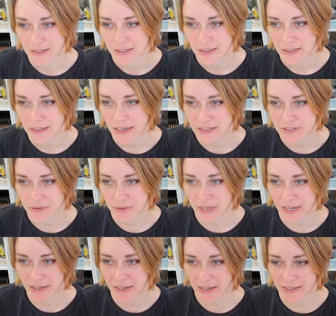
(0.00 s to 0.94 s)
Yeah, so
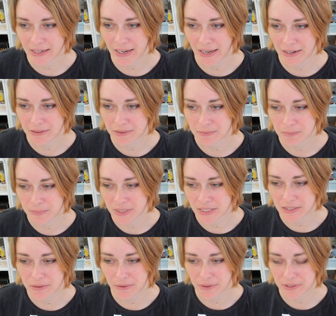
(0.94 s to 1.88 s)
here again, me
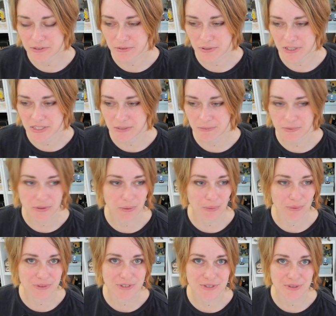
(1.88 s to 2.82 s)
going crazy with
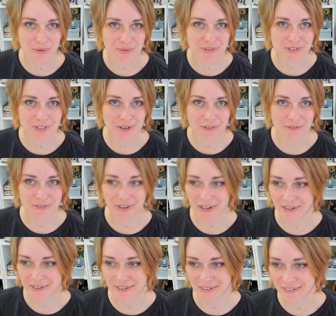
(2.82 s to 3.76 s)
all sorts of
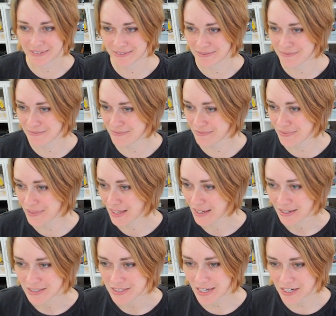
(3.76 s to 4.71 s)

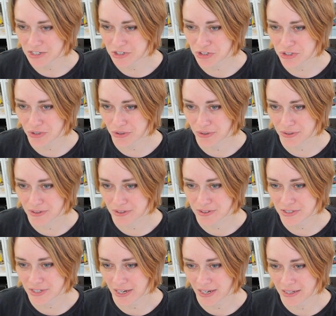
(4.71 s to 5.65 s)

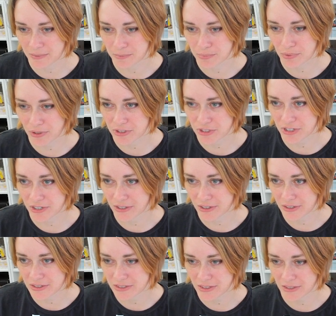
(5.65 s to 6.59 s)
textures and
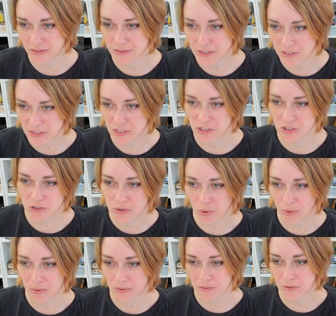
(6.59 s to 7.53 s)
brushes. This is
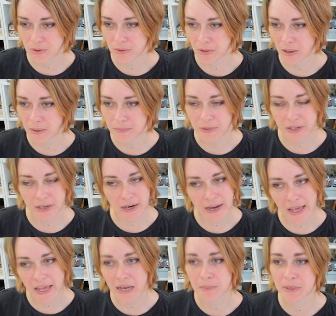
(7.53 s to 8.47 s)
Dawn grown up. The
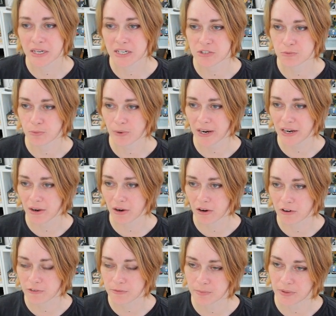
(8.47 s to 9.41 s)
anatomy is way
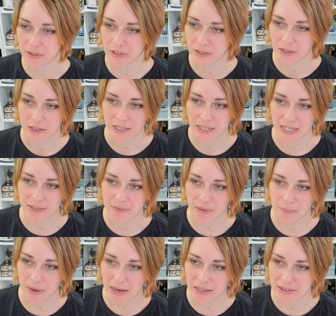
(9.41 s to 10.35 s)
off, but never
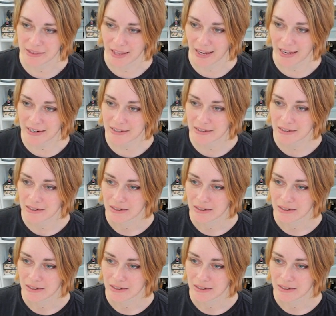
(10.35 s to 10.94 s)
mind that.